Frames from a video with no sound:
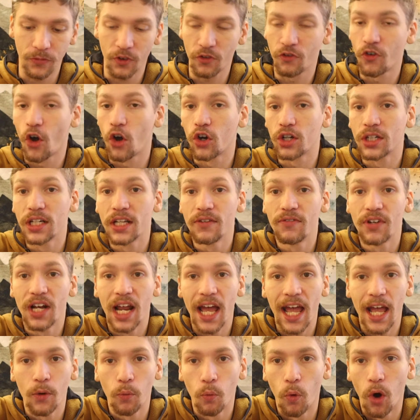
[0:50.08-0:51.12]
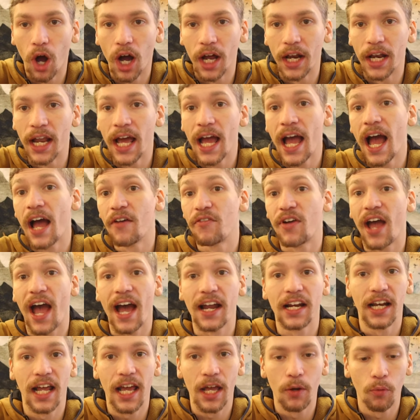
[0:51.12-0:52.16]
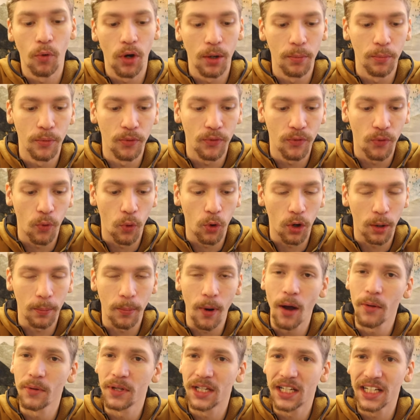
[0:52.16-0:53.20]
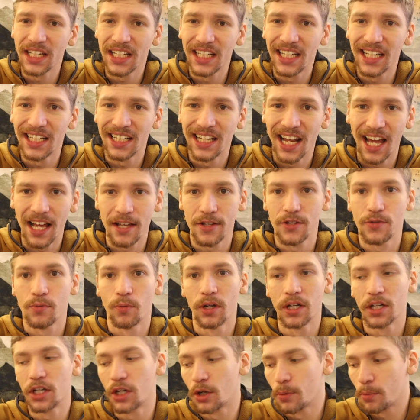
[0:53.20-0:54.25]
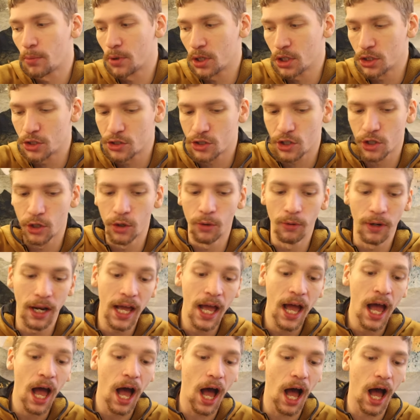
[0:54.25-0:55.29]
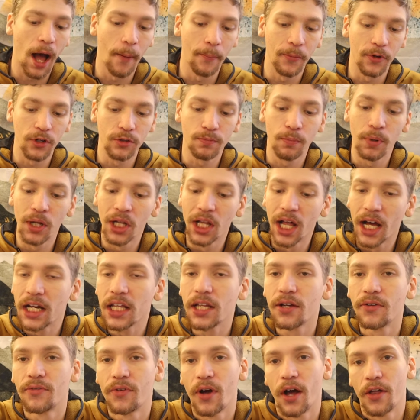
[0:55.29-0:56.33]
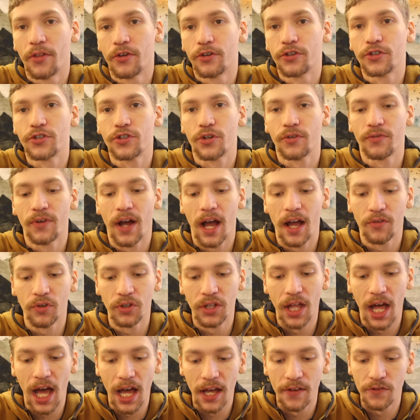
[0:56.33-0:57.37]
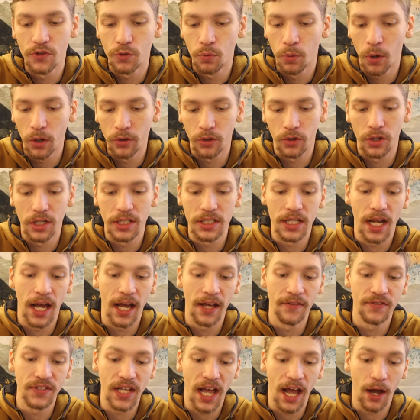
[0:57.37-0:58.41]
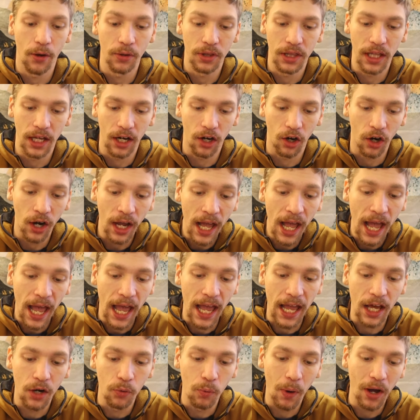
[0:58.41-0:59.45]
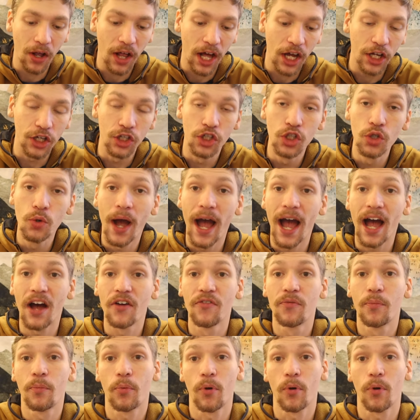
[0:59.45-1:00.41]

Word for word: Falkniven A1. I've had an A1 before, probably gonna get an S1 here pretty soon. There's plenty of other survival knives, wilderness knives out there. And while I do have